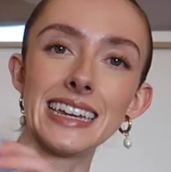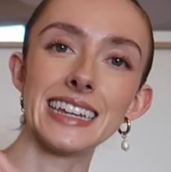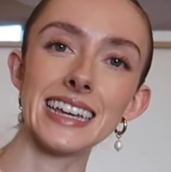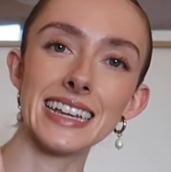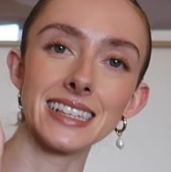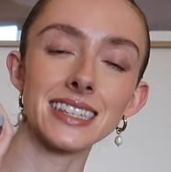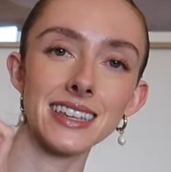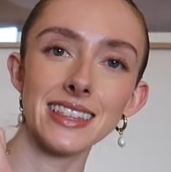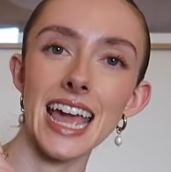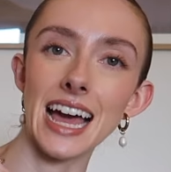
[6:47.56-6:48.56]
and it is
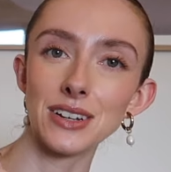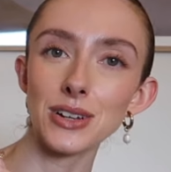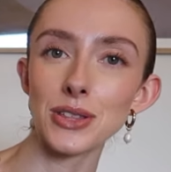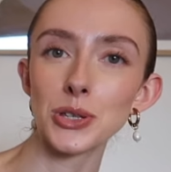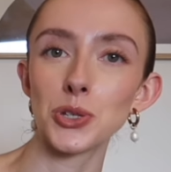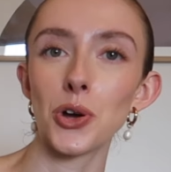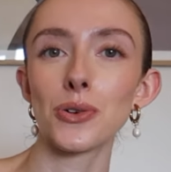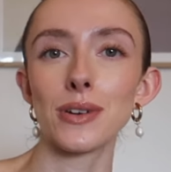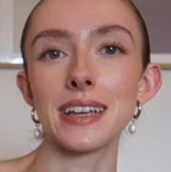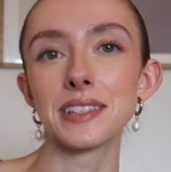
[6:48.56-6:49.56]
the End of the
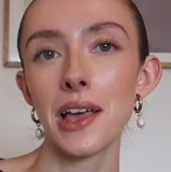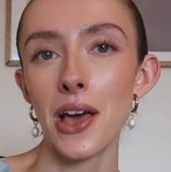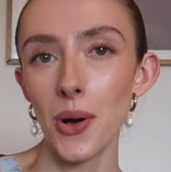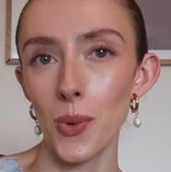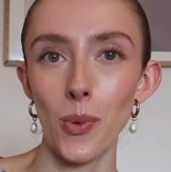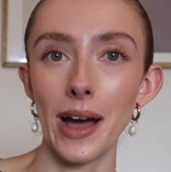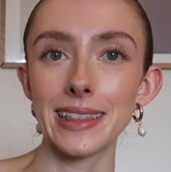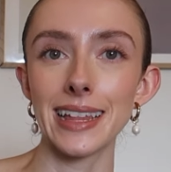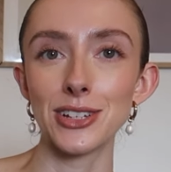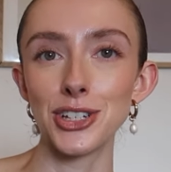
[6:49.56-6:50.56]
Stories
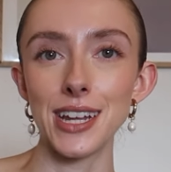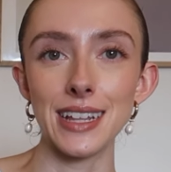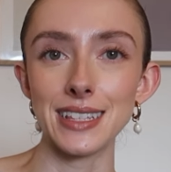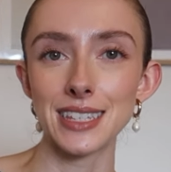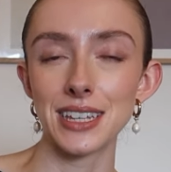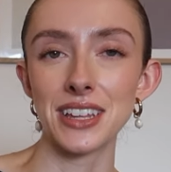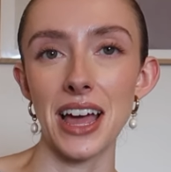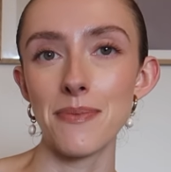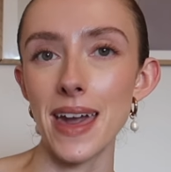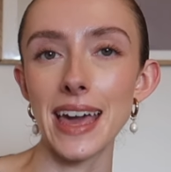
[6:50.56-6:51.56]
wide leg jeans.
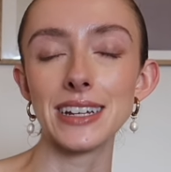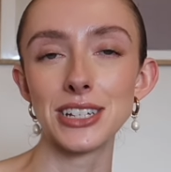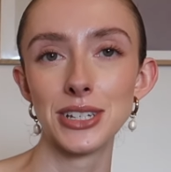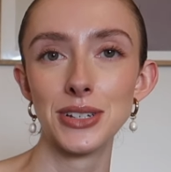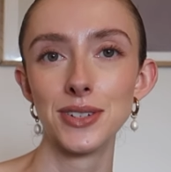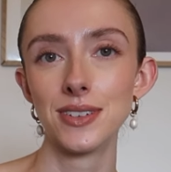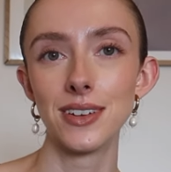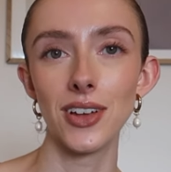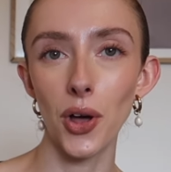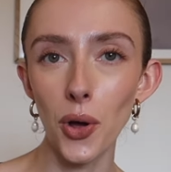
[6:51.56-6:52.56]
I made
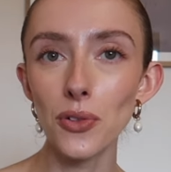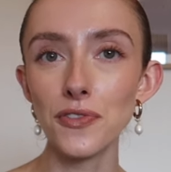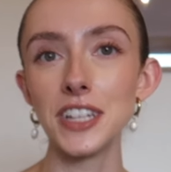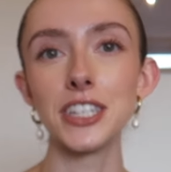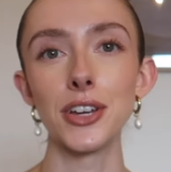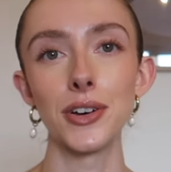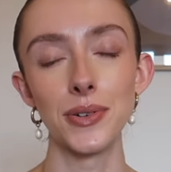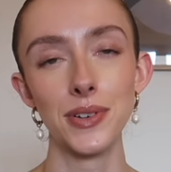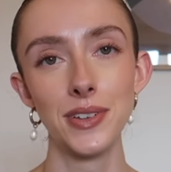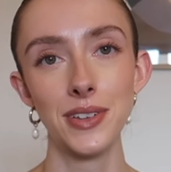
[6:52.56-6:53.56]
a whole
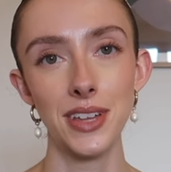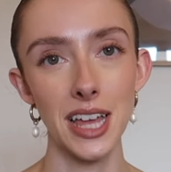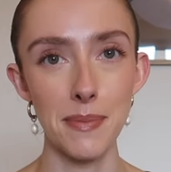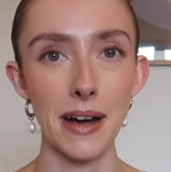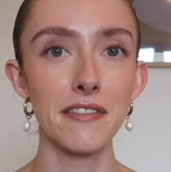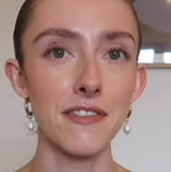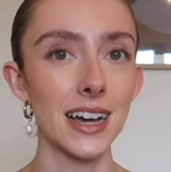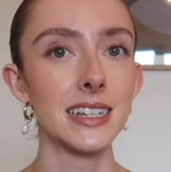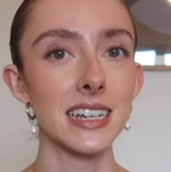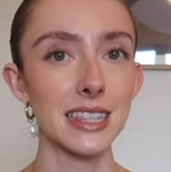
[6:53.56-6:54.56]
video about
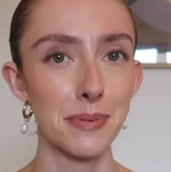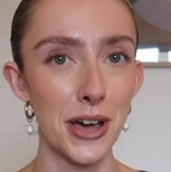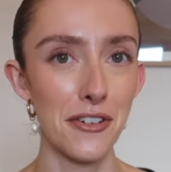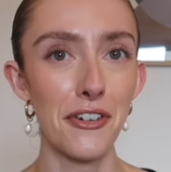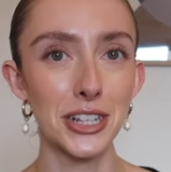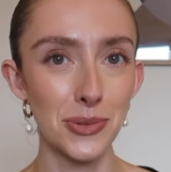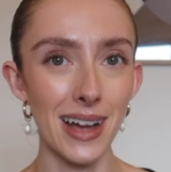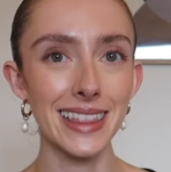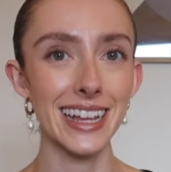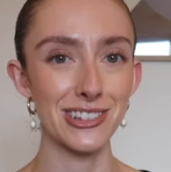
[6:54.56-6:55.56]
finding the perfect
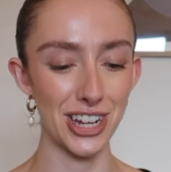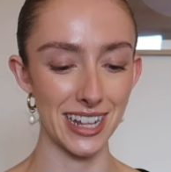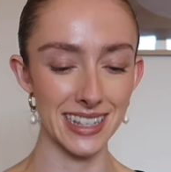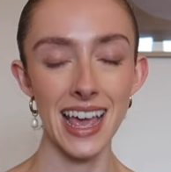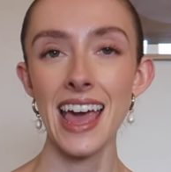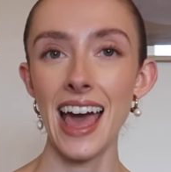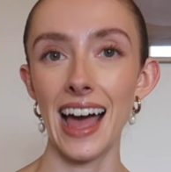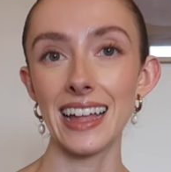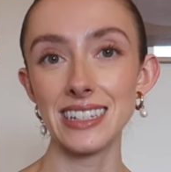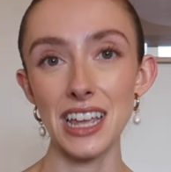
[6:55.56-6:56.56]
wide leg jeans,
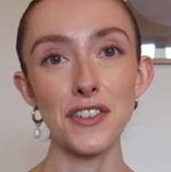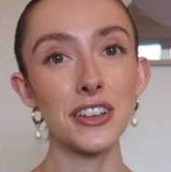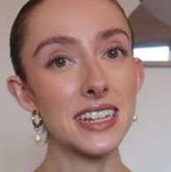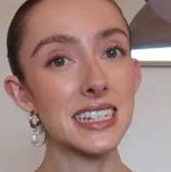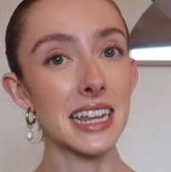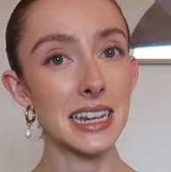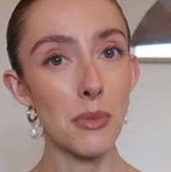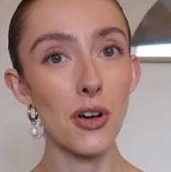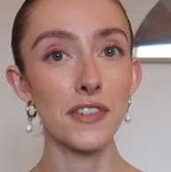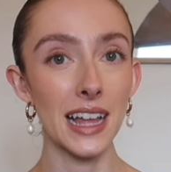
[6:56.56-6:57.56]
and if you needed any
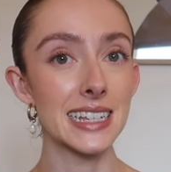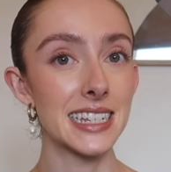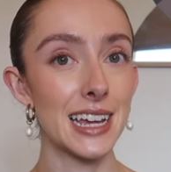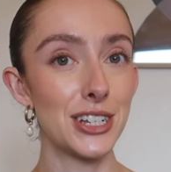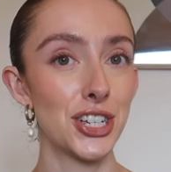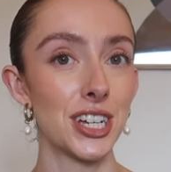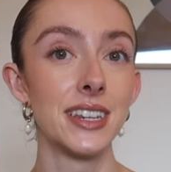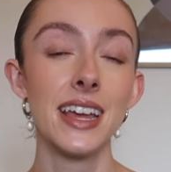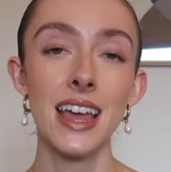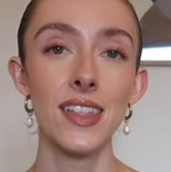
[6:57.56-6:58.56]
more
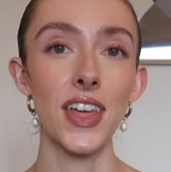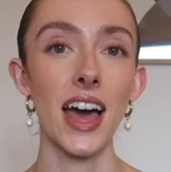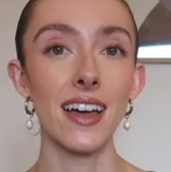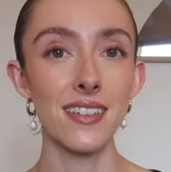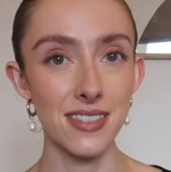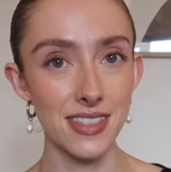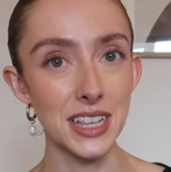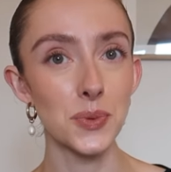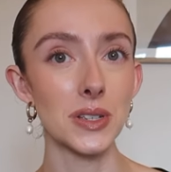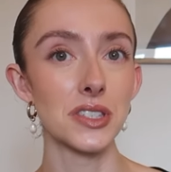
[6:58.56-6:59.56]
validation that
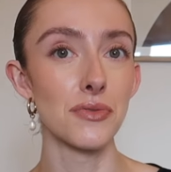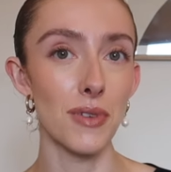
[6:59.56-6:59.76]
this was the